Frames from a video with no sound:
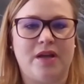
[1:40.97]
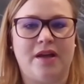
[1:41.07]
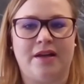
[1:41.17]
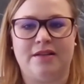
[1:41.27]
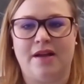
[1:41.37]

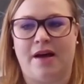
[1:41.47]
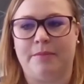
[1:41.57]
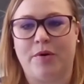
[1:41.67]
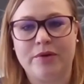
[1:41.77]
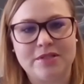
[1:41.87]
uh, um,
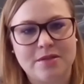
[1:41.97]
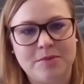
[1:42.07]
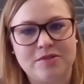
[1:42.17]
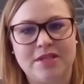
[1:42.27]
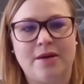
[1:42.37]
going to the
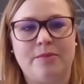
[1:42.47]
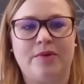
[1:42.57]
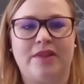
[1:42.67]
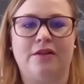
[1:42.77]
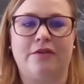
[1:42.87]
museum, what
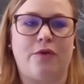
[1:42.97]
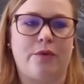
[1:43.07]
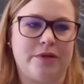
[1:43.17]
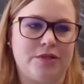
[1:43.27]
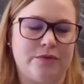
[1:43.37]
they look
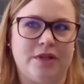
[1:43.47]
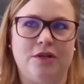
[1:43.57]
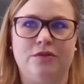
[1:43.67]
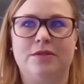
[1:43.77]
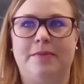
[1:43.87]
forward to in the
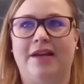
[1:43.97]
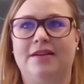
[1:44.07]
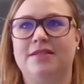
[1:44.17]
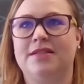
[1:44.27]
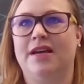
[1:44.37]
new
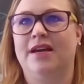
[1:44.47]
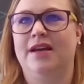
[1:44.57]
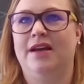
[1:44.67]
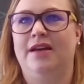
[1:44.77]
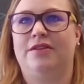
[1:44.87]
space.
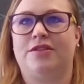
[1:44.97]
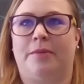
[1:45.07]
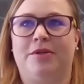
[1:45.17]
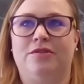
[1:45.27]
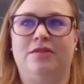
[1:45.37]
There's
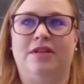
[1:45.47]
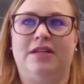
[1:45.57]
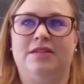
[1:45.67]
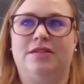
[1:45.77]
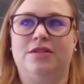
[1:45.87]

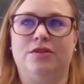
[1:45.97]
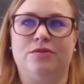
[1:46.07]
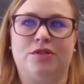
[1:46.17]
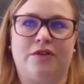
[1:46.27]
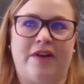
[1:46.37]
opportunities to do
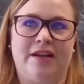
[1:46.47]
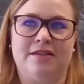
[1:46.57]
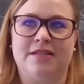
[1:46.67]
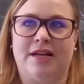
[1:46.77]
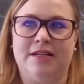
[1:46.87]

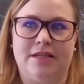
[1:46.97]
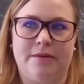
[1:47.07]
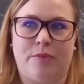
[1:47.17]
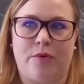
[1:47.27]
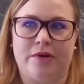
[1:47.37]
surveys and idea
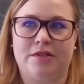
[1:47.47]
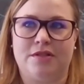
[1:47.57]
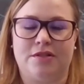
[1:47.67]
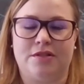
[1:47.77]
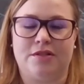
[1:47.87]
boards
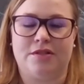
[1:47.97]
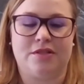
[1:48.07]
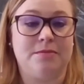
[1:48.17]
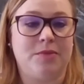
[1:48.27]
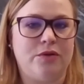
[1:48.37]

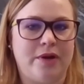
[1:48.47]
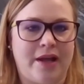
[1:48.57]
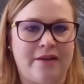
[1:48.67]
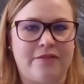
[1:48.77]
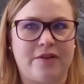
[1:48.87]
there's some
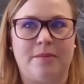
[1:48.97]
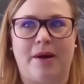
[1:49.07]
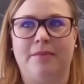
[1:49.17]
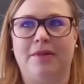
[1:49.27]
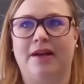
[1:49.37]
Q&A for the
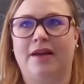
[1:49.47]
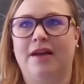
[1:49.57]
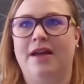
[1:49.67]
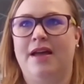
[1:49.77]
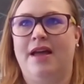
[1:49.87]
public.
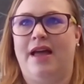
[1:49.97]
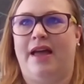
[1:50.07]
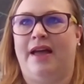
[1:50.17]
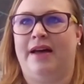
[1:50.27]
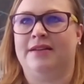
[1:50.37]

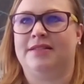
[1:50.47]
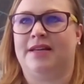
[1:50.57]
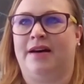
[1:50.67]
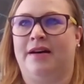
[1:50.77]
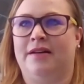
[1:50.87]
And
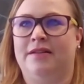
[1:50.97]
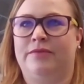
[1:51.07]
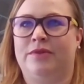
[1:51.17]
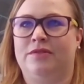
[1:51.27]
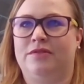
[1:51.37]
uh,
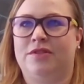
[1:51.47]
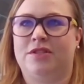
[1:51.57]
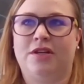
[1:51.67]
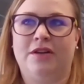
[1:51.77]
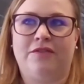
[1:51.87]
we're
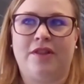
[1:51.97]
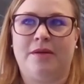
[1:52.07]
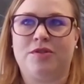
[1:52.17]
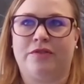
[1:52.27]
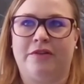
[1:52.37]
just looking for
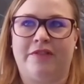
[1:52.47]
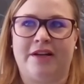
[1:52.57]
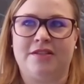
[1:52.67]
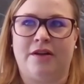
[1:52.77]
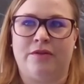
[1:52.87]
them to
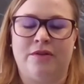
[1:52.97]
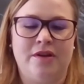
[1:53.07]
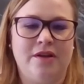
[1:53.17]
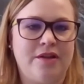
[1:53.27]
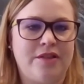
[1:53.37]
reflect on
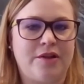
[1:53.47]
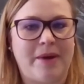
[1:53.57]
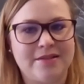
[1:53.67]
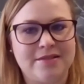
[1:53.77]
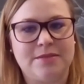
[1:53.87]
their
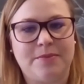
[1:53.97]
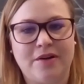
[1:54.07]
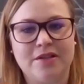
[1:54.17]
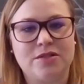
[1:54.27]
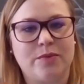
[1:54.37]
past
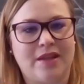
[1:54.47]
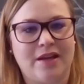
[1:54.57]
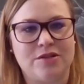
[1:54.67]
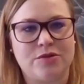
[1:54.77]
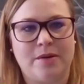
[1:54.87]
experience, what they
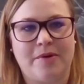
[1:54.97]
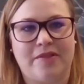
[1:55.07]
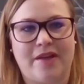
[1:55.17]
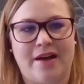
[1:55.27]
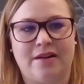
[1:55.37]
enjoyed about
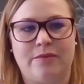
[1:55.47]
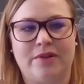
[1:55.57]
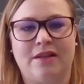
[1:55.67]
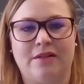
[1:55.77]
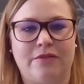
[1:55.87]
that, and what
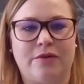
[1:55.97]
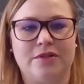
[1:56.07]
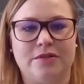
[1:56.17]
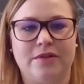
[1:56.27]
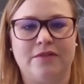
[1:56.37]
they look forward
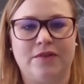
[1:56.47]
to in the